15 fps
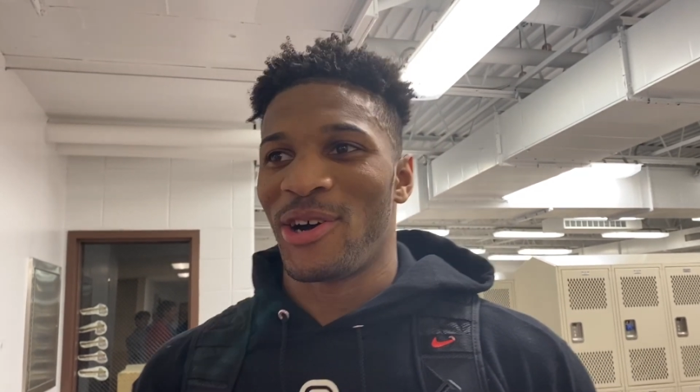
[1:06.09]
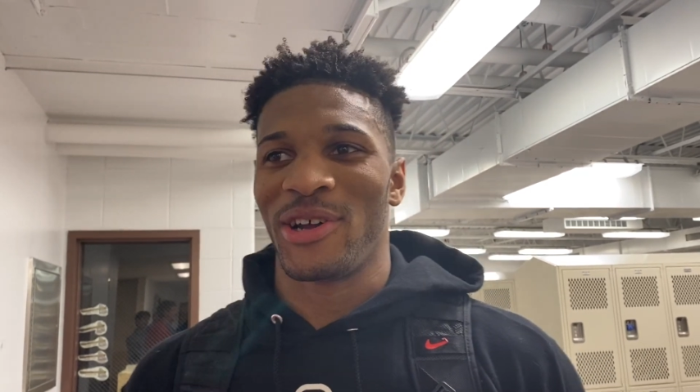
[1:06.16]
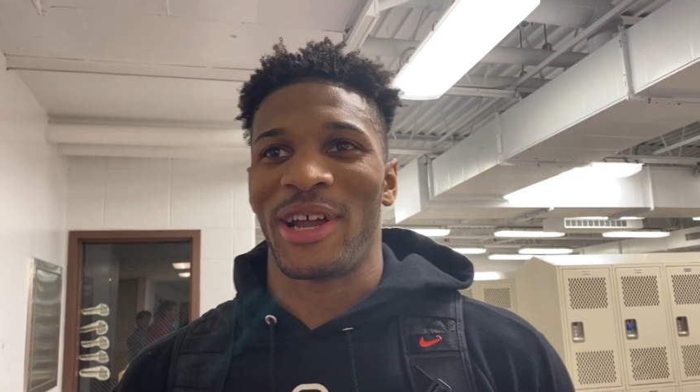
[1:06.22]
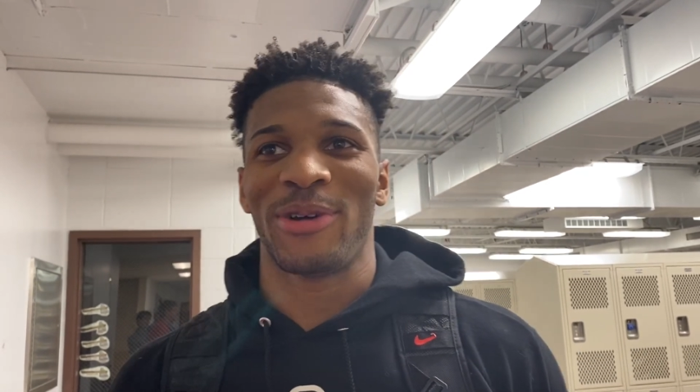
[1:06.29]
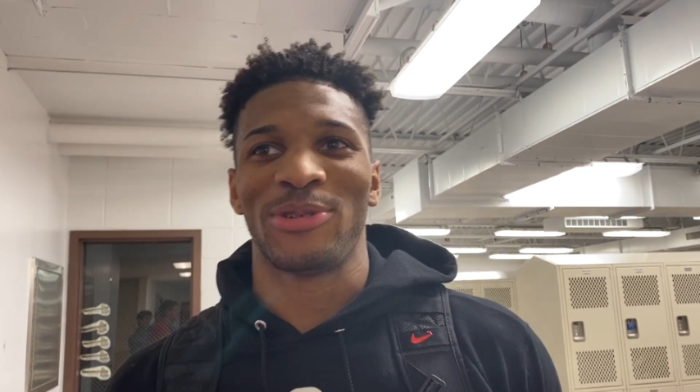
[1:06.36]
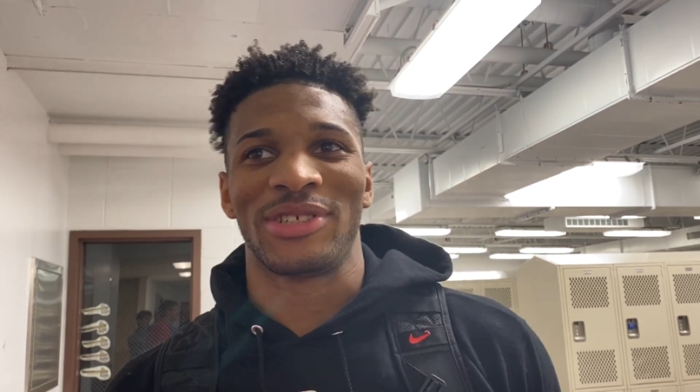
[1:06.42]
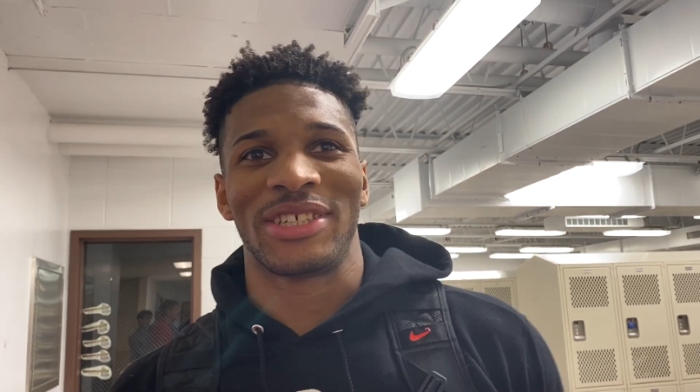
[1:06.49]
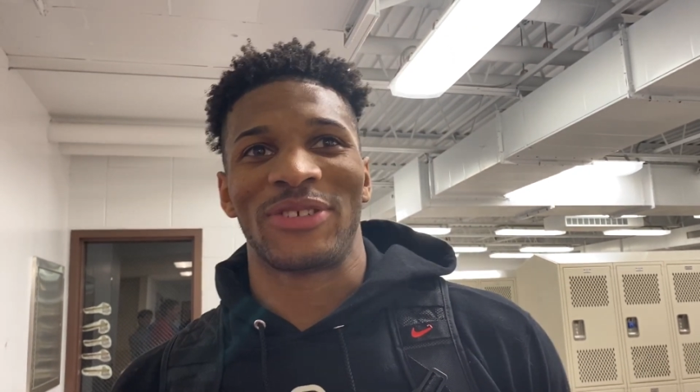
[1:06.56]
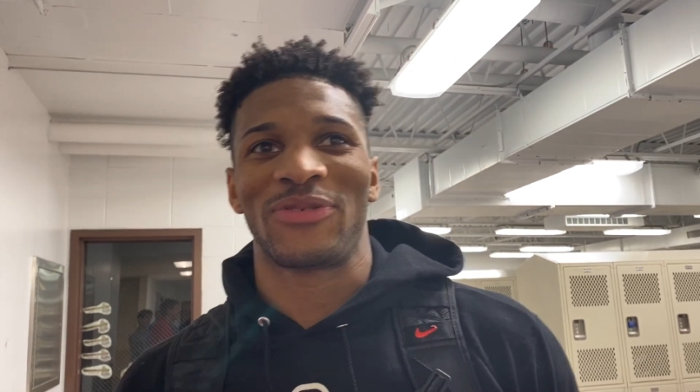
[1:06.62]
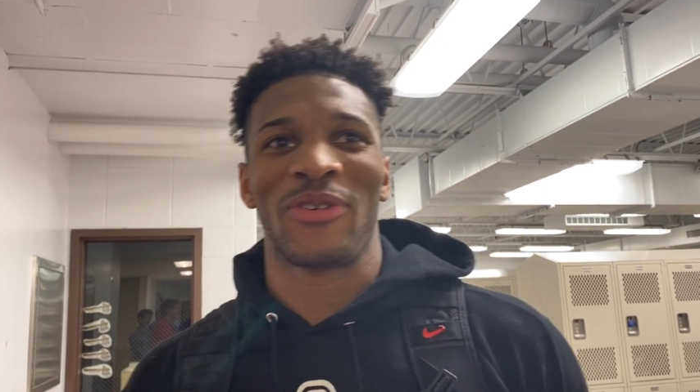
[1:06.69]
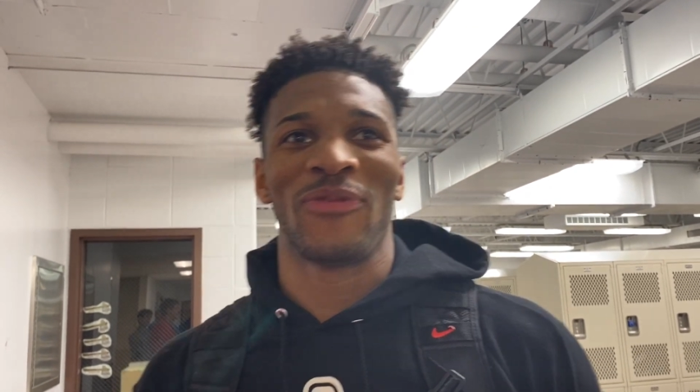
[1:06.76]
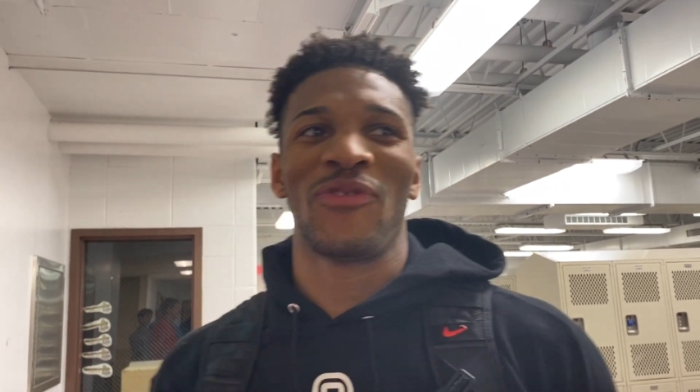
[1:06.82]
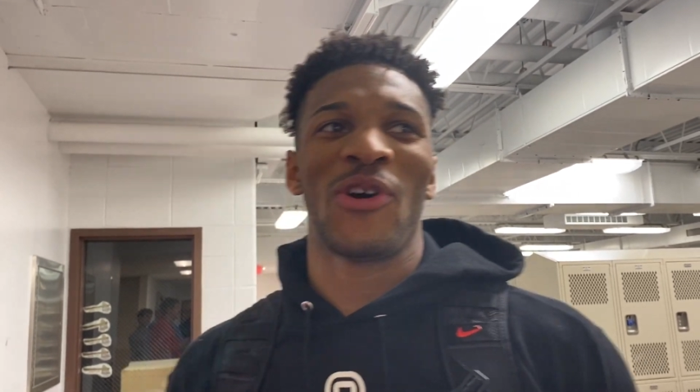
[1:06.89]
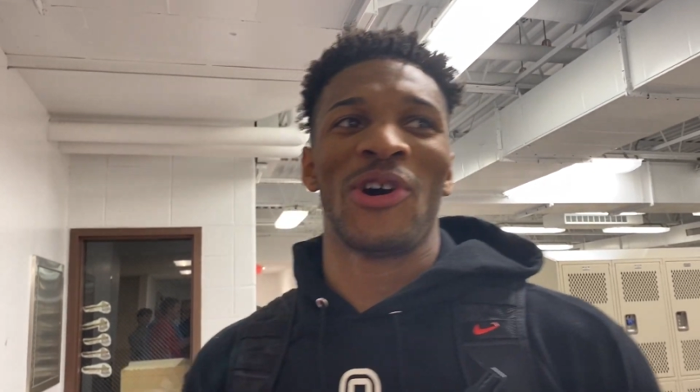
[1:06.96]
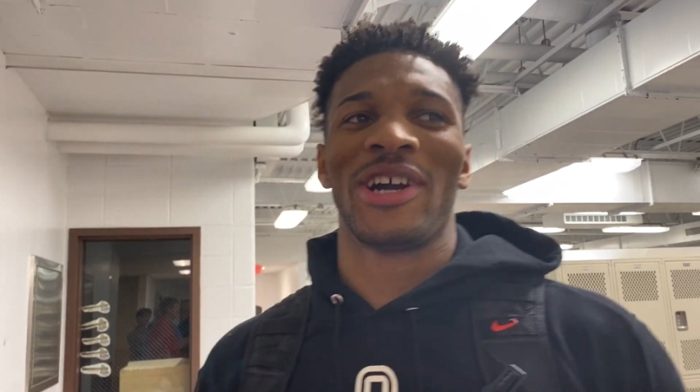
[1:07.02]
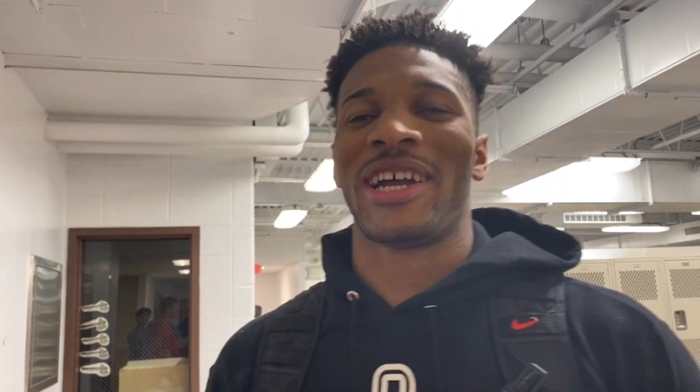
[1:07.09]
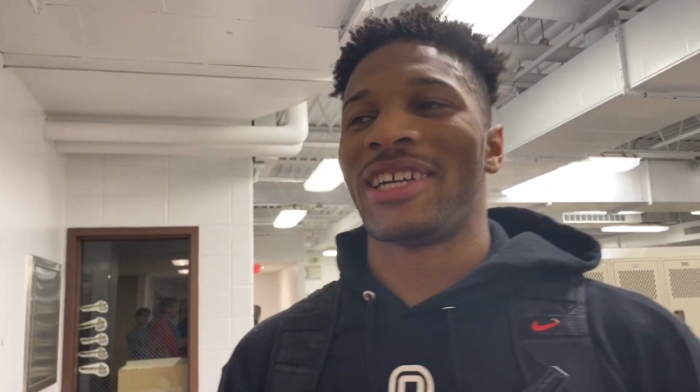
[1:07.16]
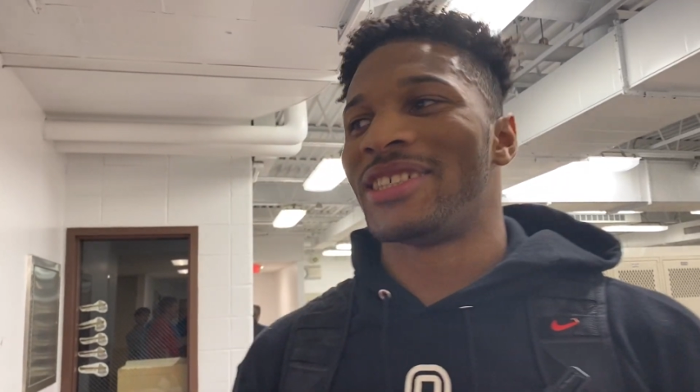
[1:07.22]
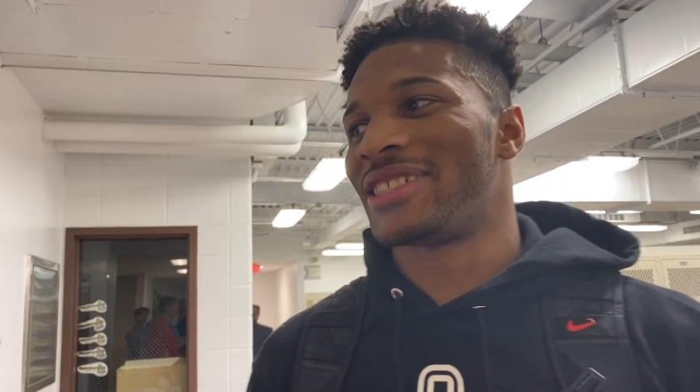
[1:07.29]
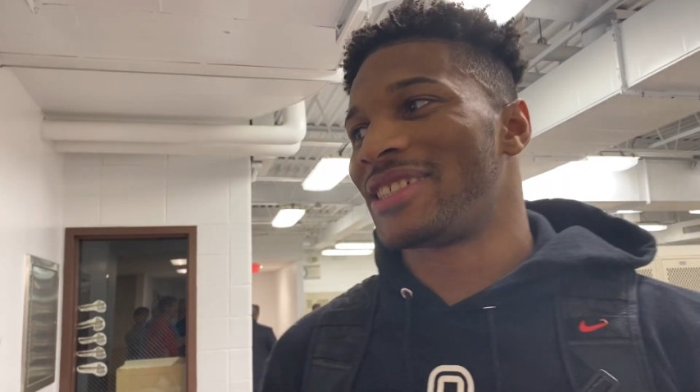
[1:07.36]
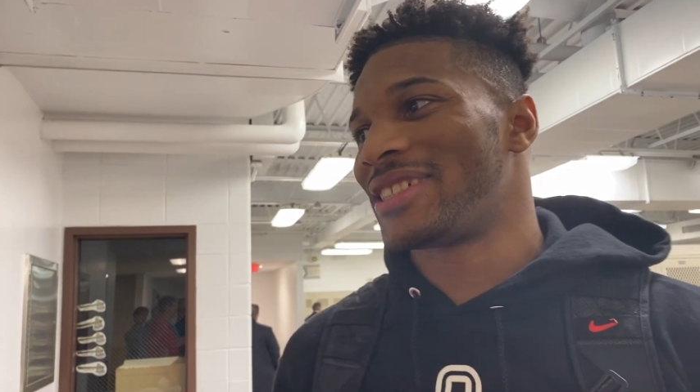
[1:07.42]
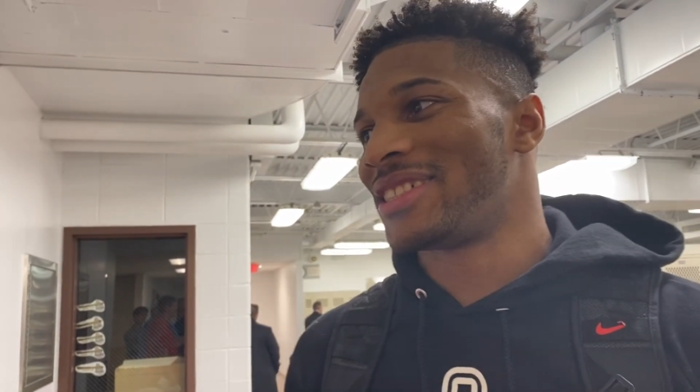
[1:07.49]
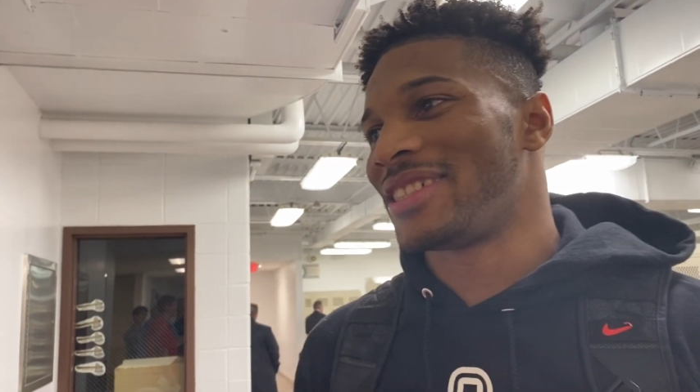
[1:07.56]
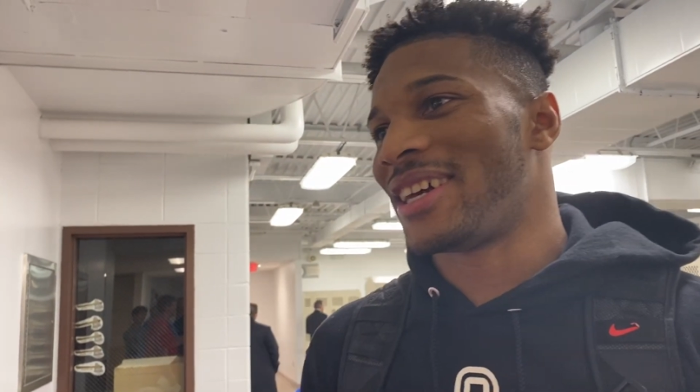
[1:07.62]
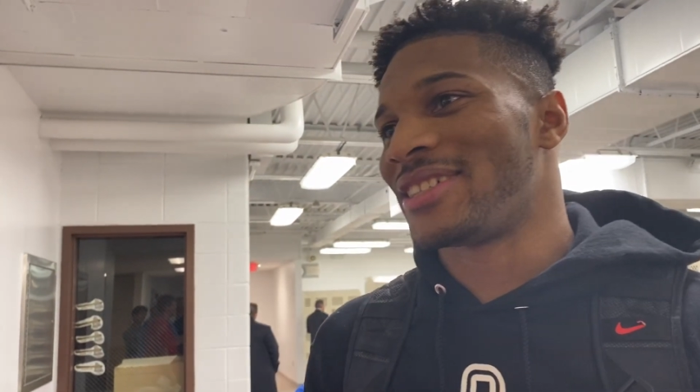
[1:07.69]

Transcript: Oh, that was just from forward. I just